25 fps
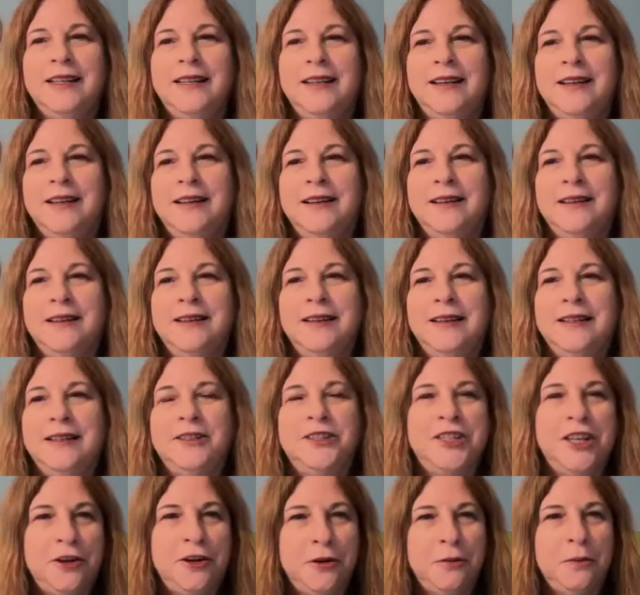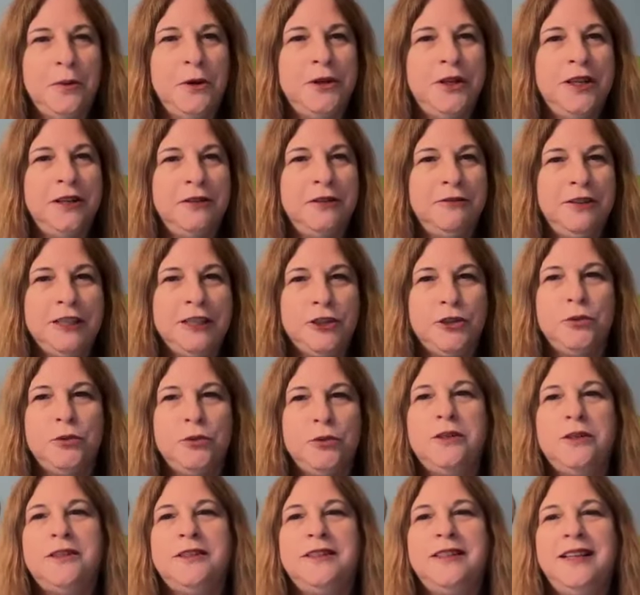and ceremony and
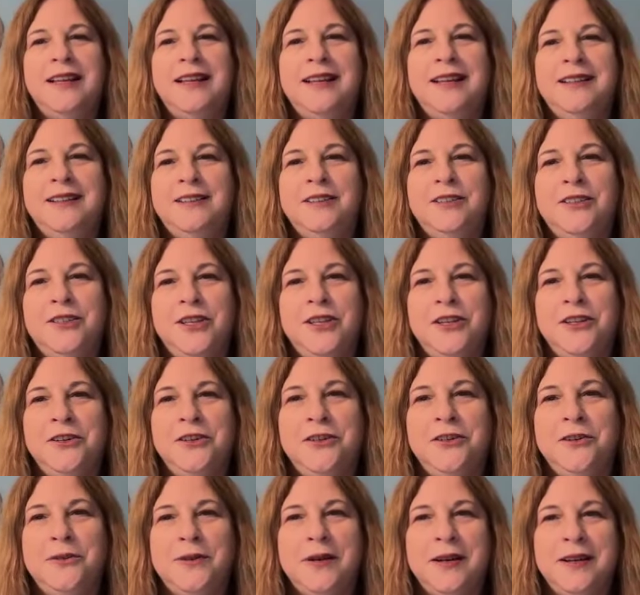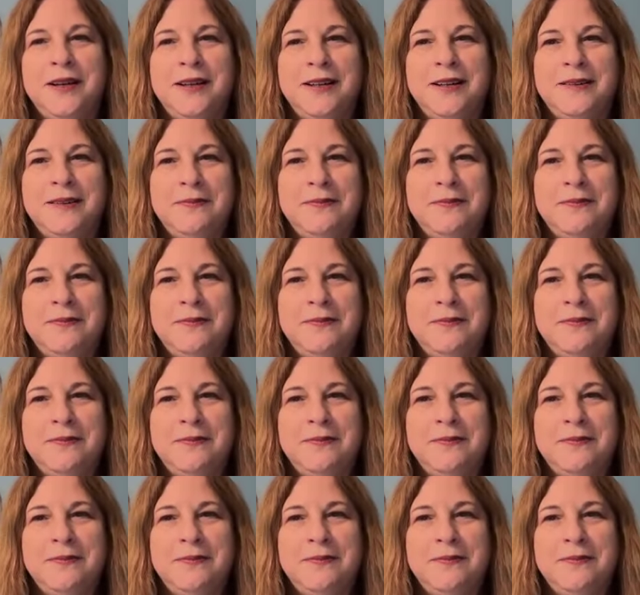ritual. And so